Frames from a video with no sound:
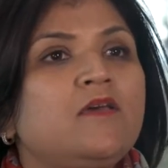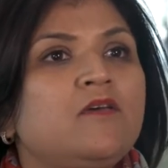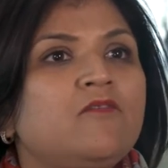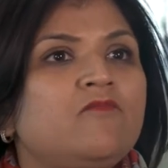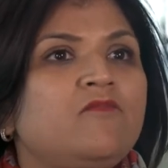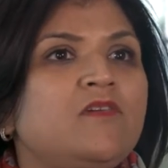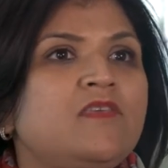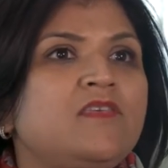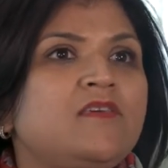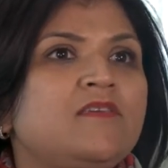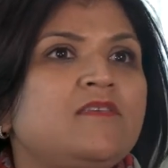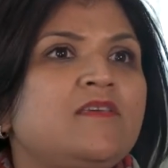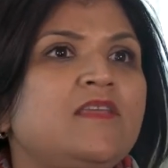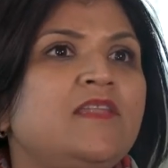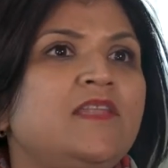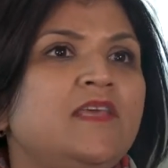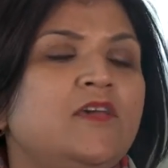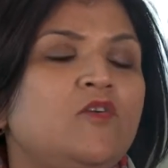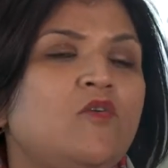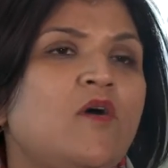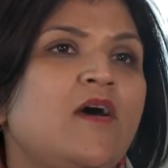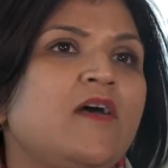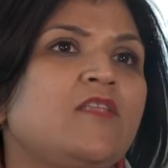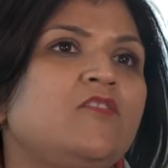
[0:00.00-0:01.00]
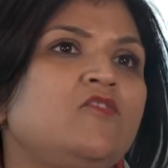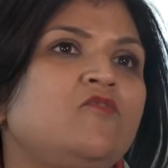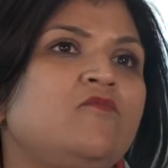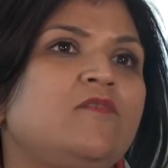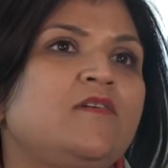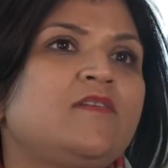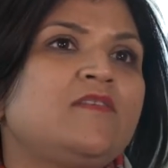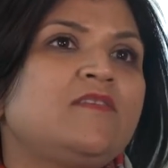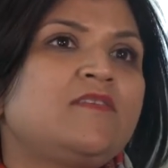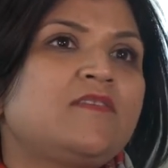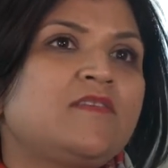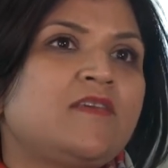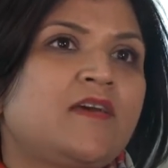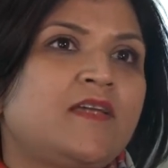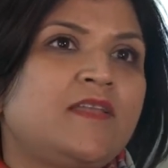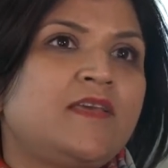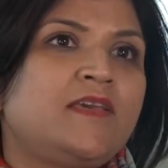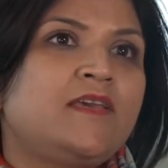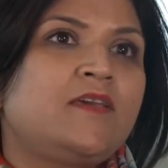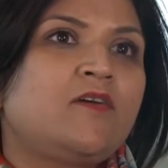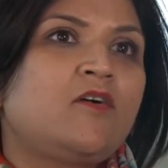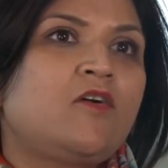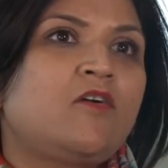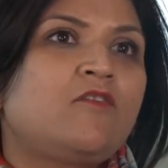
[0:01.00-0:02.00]
which is a neoadjuvant
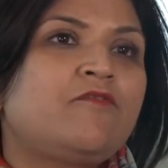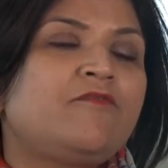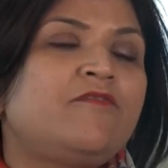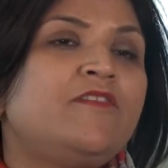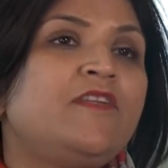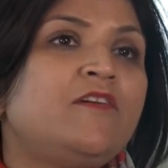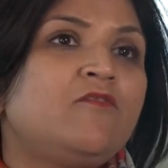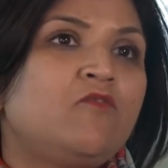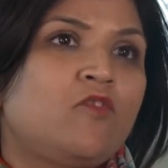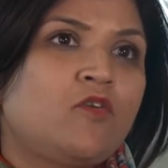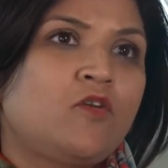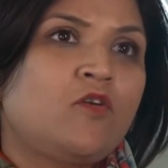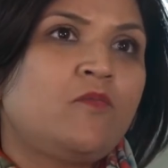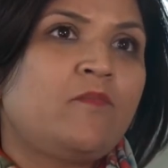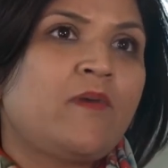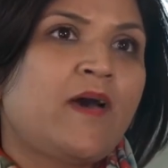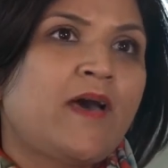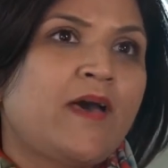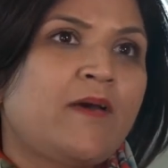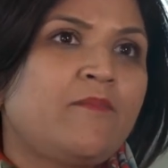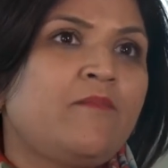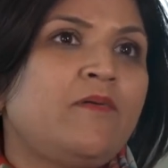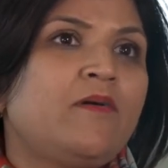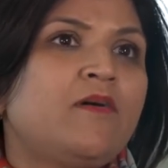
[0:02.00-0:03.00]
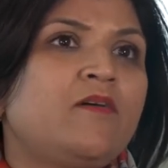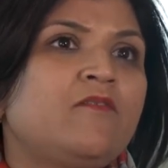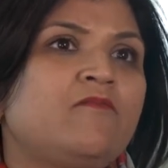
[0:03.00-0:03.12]
study of nivolumab